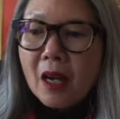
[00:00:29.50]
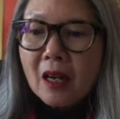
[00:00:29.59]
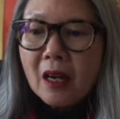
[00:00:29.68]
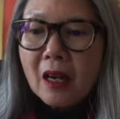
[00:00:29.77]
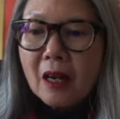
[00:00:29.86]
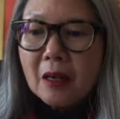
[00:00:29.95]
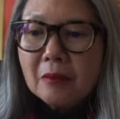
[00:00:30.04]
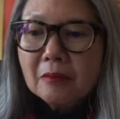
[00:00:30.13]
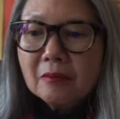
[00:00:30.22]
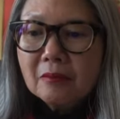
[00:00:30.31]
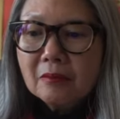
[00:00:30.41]

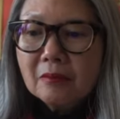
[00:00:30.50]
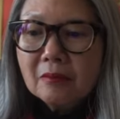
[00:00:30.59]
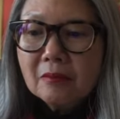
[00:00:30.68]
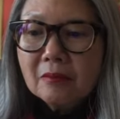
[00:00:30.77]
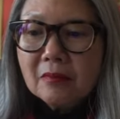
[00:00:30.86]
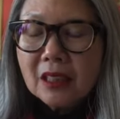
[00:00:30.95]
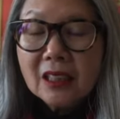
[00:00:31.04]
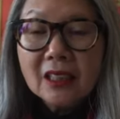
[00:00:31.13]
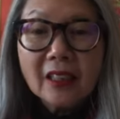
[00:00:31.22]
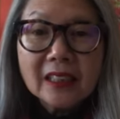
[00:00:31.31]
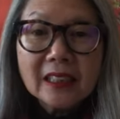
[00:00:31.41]
um, in
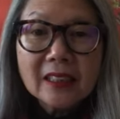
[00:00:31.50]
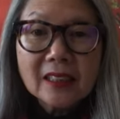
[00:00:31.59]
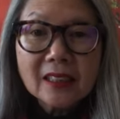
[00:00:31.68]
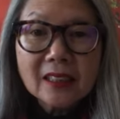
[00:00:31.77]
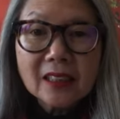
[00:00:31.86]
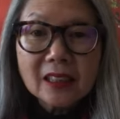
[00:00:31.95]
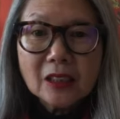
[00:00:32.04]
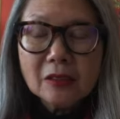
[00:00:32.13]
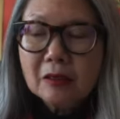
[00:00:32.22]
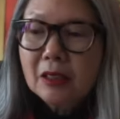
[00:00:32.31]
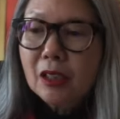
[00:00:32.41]
the
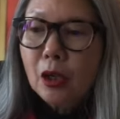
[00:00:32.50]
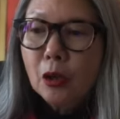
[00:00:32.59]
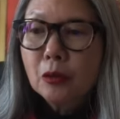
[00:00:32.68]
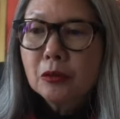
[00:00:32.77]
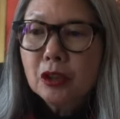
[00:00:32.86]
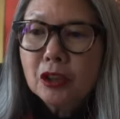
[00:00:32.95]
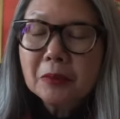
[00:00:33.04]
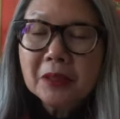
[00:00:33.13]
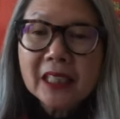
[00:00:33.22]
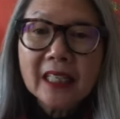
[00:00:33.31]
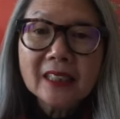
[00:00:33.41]
1960s. So
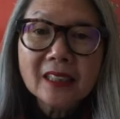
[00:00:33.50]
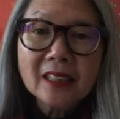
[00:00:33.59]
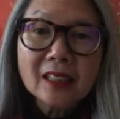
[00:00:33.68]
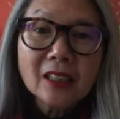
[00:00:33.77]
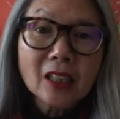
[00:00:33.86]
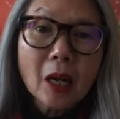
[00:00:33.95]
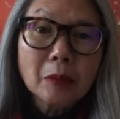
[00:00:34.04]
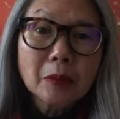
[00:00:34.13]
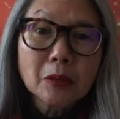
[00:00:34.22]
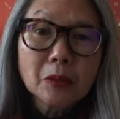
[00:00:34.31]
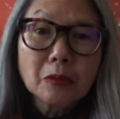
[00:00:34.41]
circumstances and
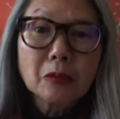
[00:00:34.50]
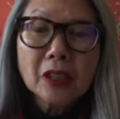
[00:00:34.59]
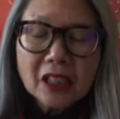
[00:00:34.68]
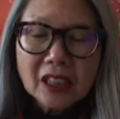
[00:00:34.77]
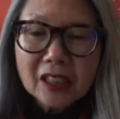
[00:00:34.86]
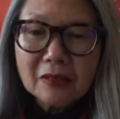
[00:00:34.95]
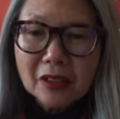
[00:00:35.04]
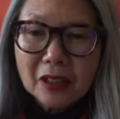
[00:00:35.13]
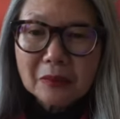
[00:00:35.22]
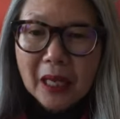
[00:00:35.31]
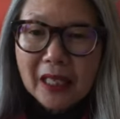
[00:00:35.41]
times were really
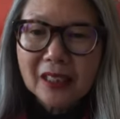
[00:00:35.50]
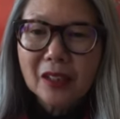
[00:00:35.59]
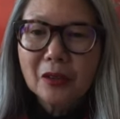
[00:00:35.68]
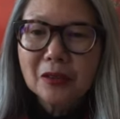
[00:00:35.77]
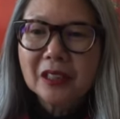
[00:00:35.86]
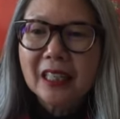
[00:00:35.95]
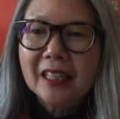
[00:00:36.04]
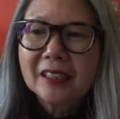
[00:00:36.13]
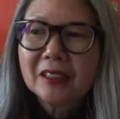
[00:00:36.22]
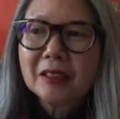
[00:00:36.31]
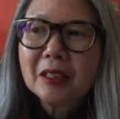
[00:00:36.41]
different back in those
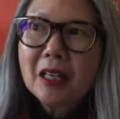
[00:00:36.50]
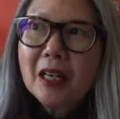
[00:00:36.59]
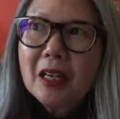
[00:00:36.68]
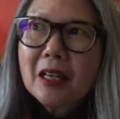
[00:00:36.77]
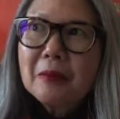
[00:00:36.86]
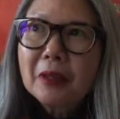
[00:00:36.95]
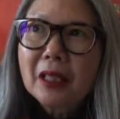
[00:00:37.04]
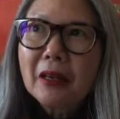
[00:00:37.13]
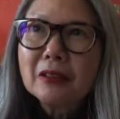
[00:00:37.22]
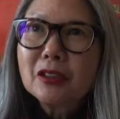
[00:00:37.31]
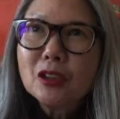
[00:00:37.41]
days. But
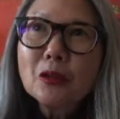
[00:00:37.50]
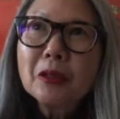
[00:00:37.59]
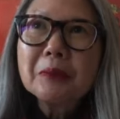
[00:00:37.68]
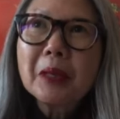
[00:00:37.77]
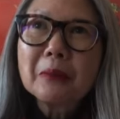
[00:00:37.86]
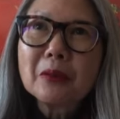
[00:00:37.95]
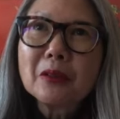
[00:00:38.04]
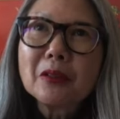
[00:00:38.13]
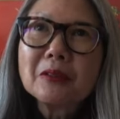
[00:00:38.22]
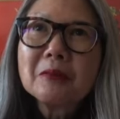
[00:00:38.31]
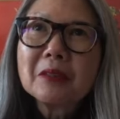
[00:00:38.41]
I do
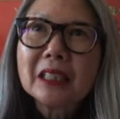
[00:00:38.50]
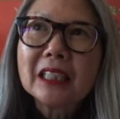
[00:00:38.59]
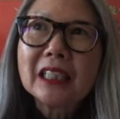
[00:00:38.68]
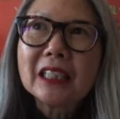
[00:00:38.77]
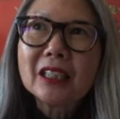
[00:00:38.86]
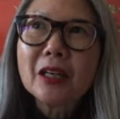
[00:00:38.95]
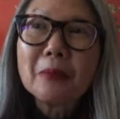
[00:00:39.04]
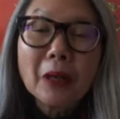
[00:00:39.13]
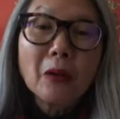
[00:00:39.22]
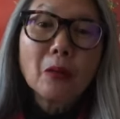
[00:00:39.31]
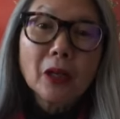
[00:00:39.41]
remember thinking
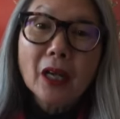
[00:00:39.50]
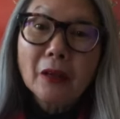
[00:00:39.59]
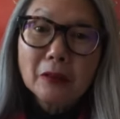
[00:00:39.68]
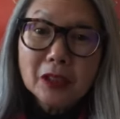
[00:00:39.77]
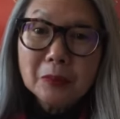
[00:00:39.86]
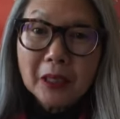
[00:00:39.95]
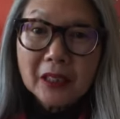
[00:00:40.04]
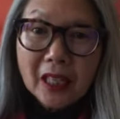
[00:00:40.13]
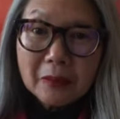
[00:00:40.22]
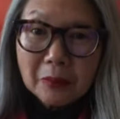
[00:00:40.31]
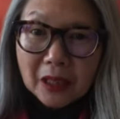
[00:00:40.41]
about what I would spend
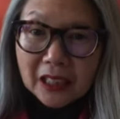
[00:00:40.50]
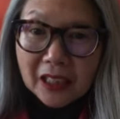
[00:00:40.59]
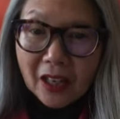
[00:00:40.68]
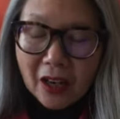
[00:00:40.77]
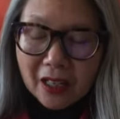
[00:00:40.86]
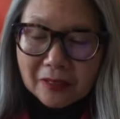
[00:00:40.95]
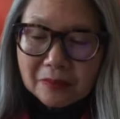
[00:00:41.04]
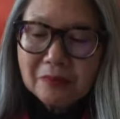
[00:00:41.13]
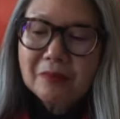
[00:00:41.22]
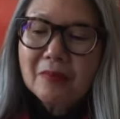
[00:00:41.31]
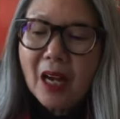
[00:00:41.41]
that money on.
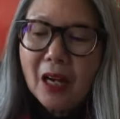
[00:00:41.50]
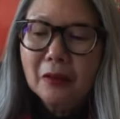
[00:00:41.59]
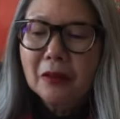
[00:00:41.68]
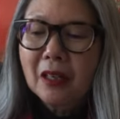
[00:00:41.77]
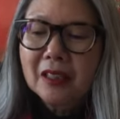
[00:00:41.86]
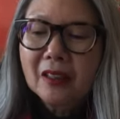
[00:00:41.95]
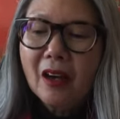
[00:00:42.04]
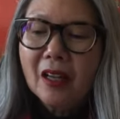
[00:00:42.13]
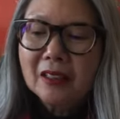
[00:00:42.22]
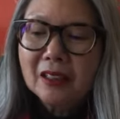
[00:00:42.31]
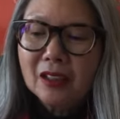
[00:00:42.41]
I, I
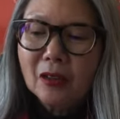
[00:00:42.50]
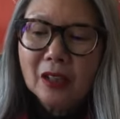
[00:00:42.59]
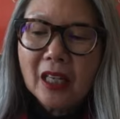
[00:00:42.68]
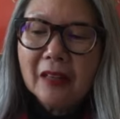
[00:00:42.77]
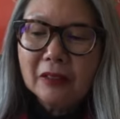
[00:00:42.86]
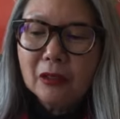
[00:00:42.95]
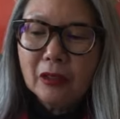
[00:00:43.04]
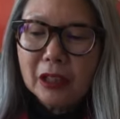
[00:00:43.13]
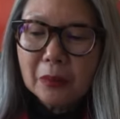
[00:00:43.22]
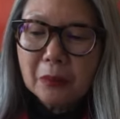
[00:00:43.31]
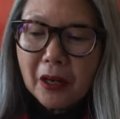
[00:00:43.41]
thought, you know, I'd have a
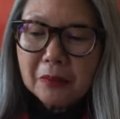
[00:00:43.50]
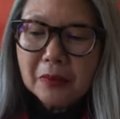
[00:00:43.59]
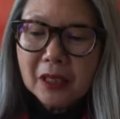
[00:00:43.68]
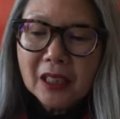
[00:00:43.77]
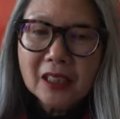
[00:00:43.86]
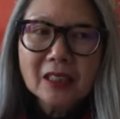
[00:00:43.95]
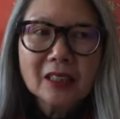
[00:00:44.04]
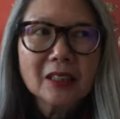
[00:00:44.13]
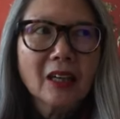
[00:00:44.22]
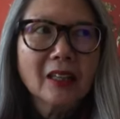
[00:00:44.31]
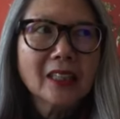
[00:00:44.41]
great apartment,
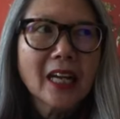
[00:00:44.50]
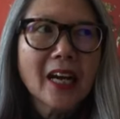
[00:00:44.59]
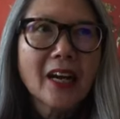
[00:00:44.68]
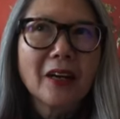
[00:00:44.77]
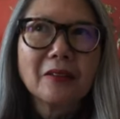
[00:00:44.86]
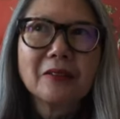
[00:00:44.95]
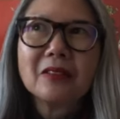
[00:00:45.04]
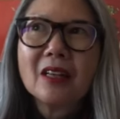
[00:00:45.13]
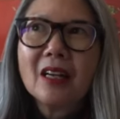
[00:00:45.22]
I'd have